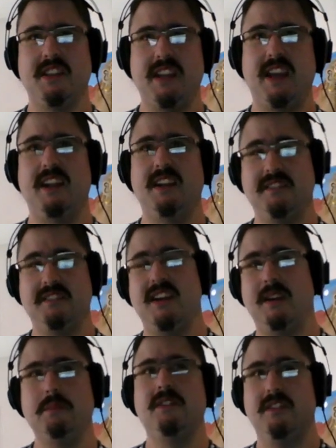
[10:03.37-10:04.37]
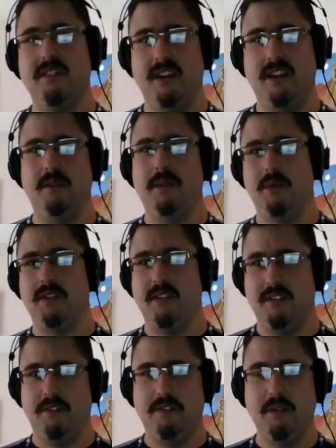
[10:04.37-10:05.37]
said they had attempted to hit me with
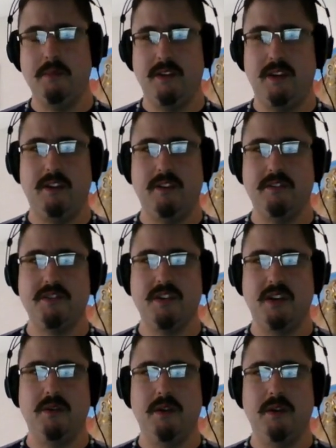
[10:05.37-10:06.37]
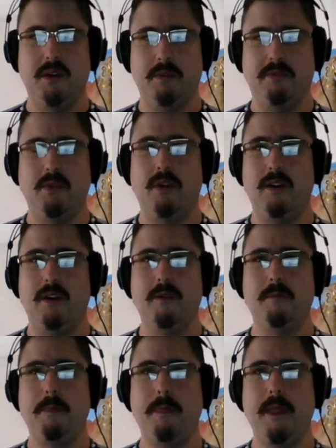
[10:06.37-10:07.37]
the defibrillators, before.
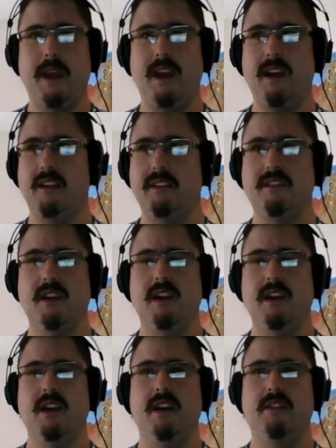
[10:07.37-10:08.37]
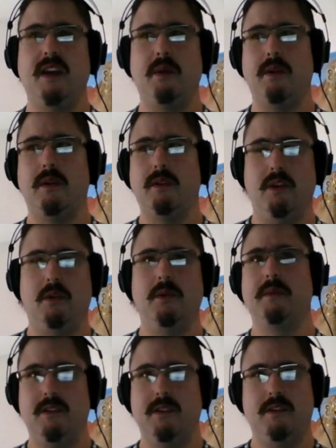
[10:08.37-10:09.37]
and they were
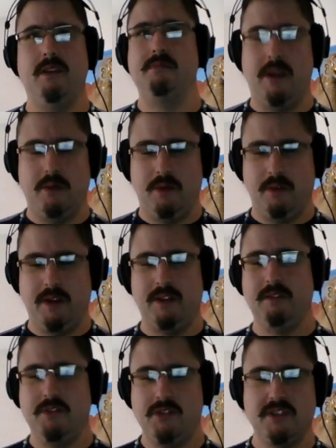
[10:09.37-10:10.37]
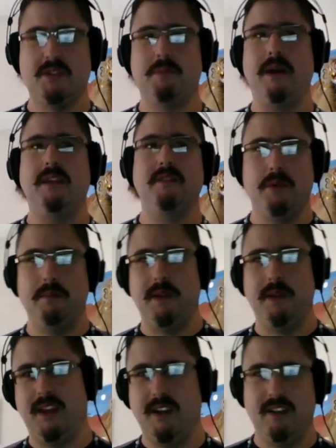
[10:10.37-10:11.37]
loading. They were just about to put
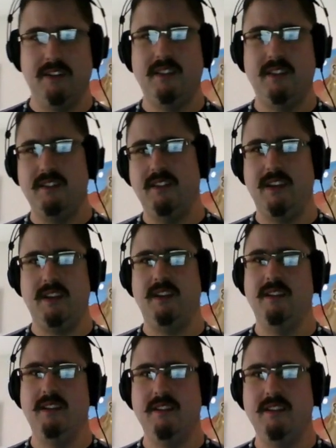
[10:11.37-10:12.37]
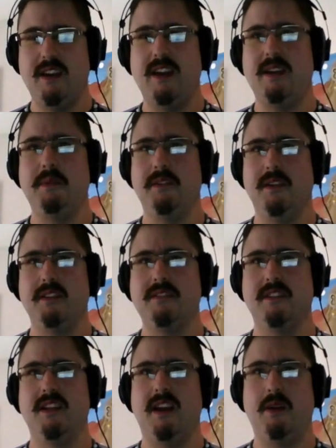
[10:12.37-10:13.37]
me in the
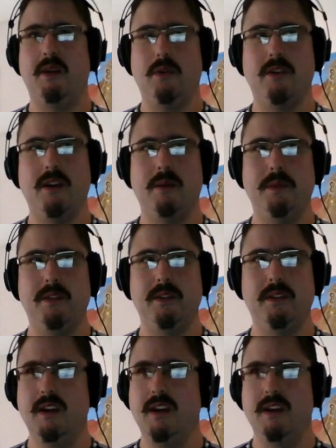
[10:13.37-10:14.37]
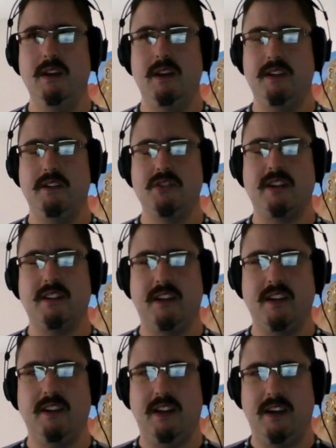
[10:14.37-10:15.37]
ambulance, and then I woke up, and it shocked
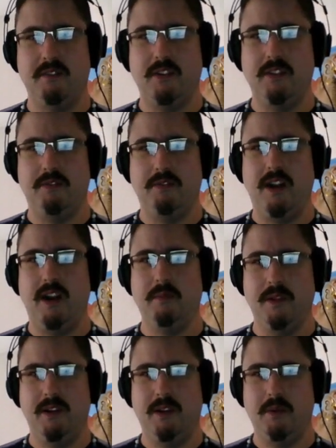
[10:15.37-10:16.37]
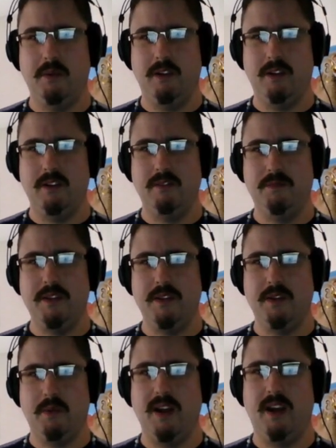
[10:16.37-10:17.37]
the hell out of all the firemen that were
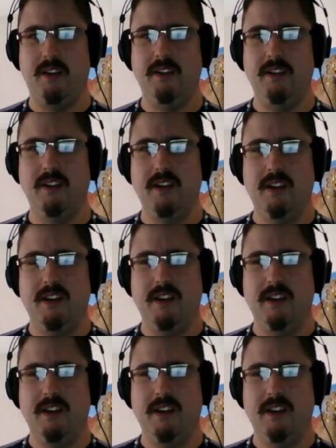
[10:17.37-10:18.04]
around.